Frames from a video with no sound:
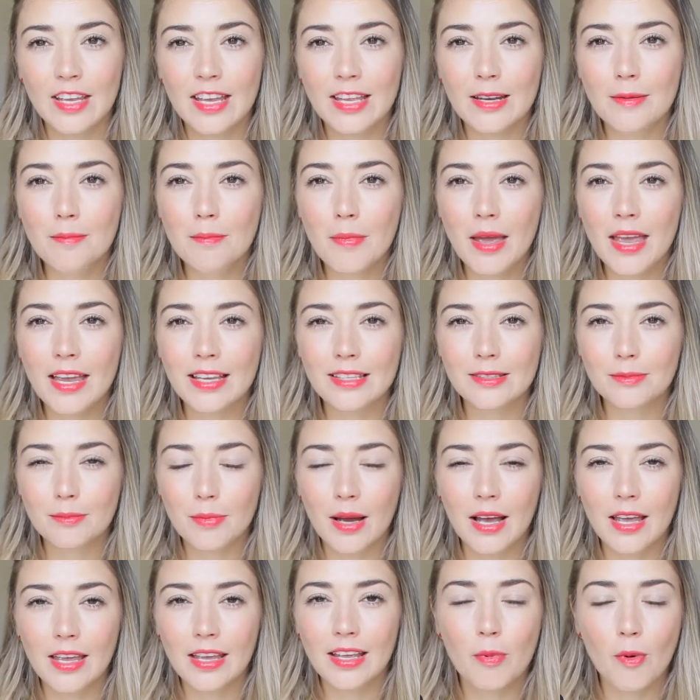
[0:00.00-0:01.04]
It makes
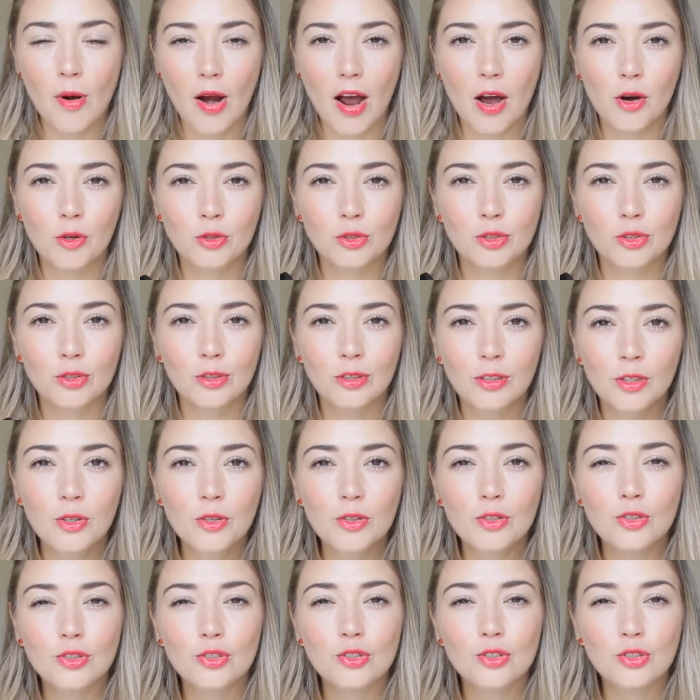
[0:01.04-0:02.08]
my brows look
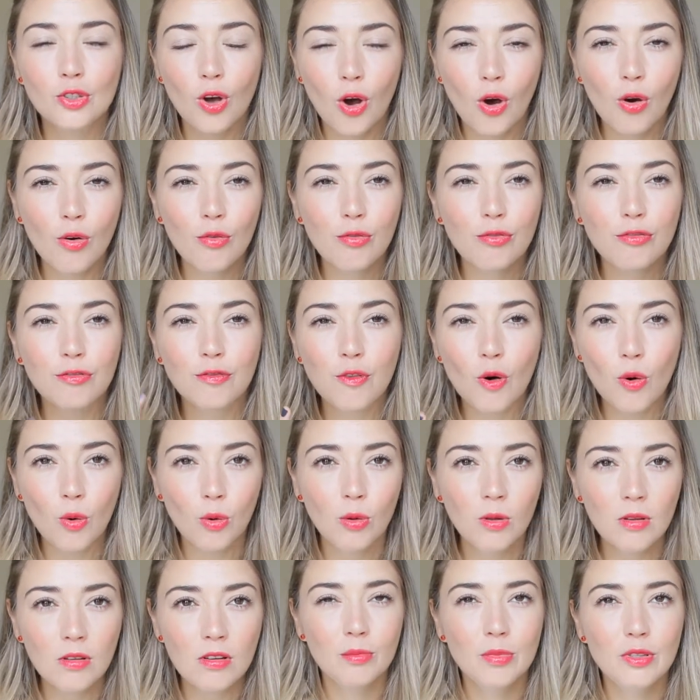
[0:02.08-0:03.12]
so
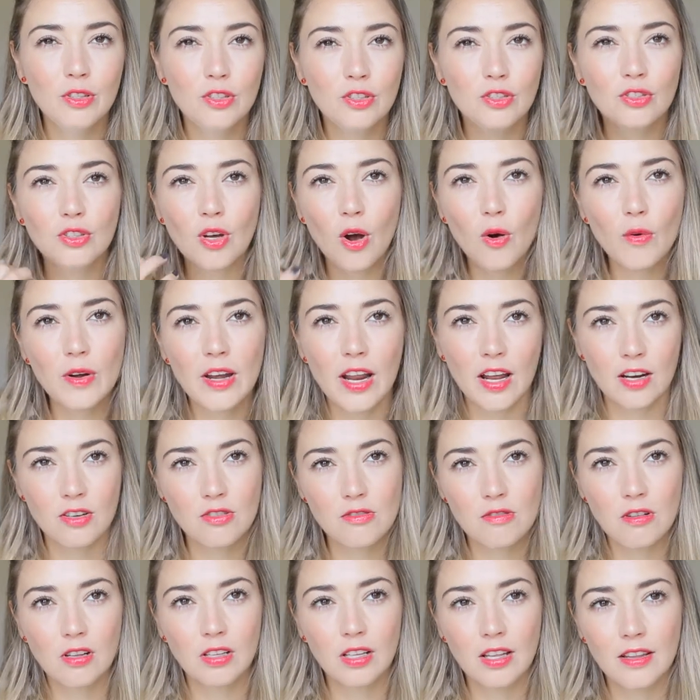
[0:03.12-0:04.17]
full but so
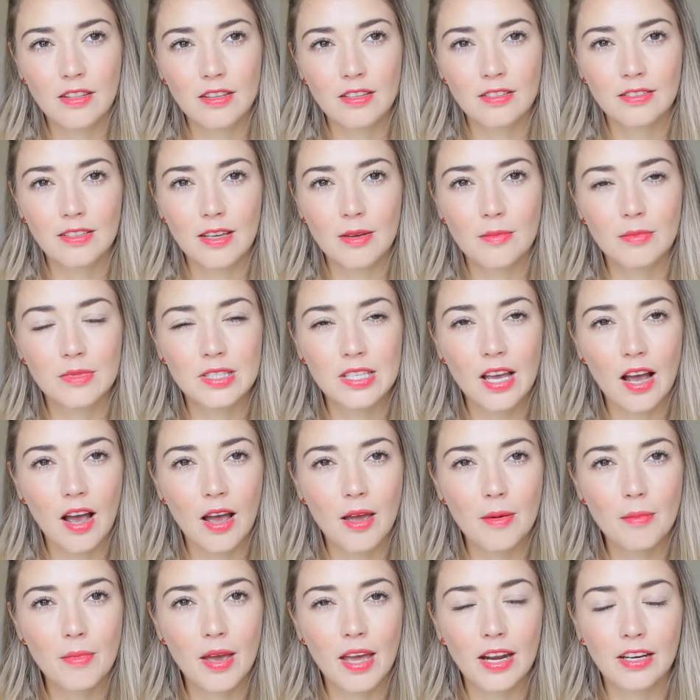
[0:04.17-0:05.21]
natural at the same
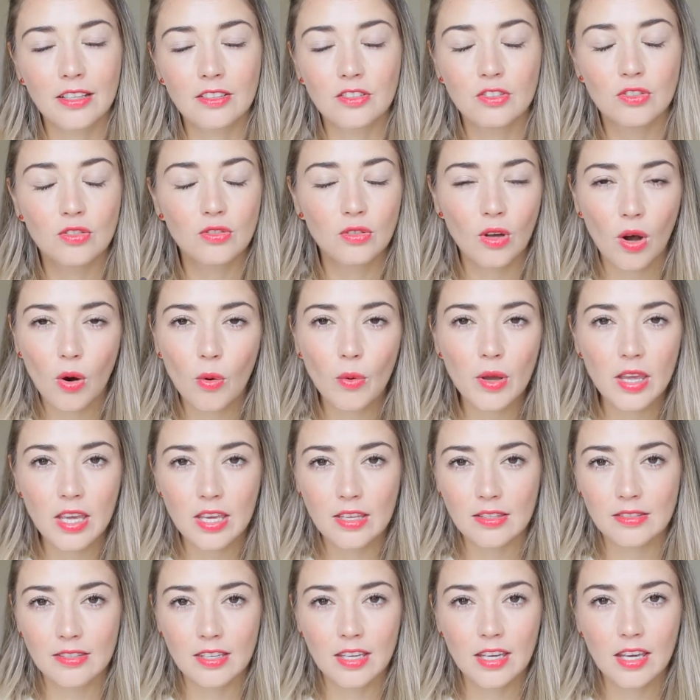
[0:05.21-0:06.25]
time, and it's so
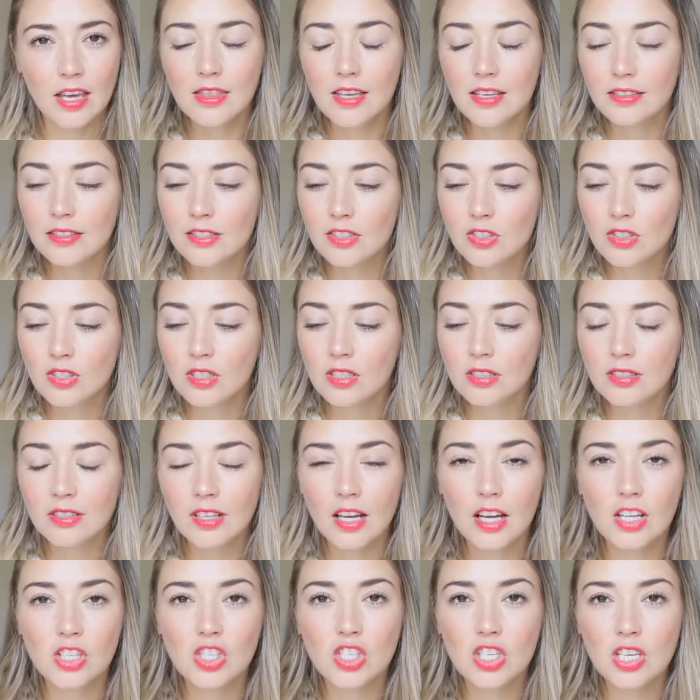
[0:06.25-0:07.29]
easy. This is just
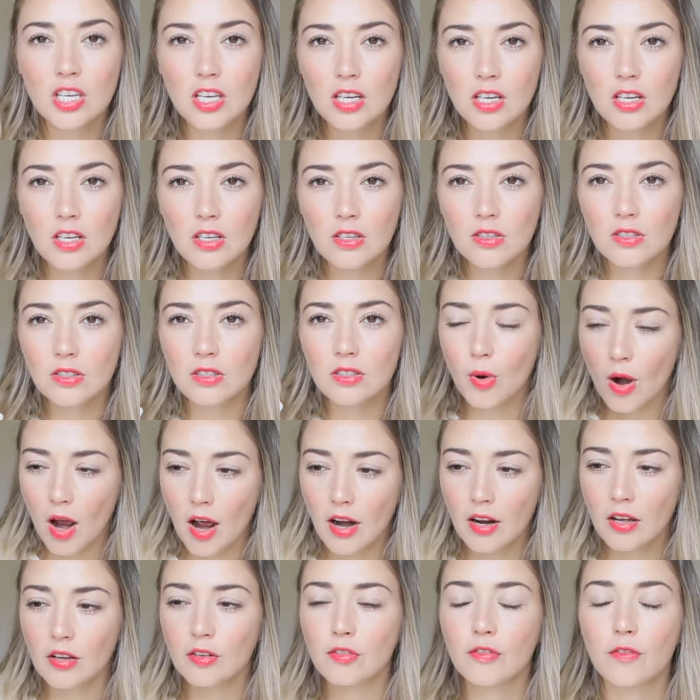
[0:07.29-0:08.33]
a genius
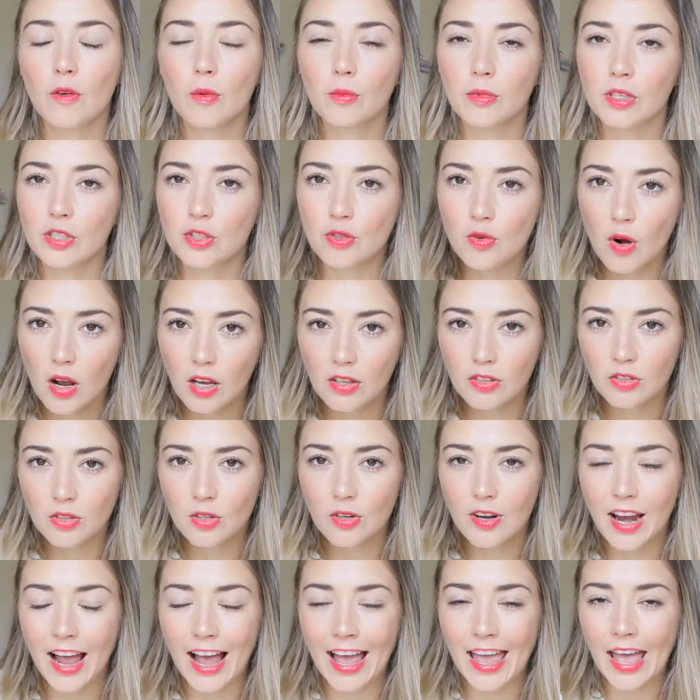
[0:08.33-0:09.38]
product from the
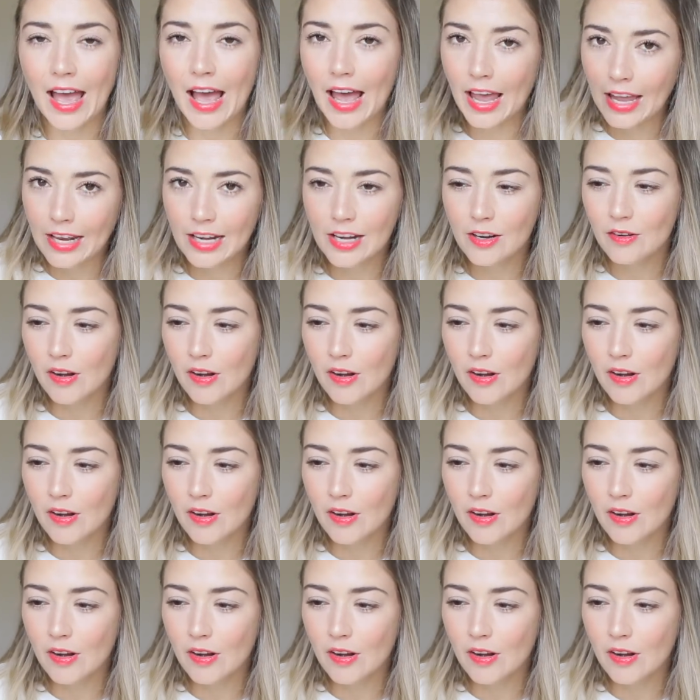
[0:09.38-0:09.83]
drugstore. I highly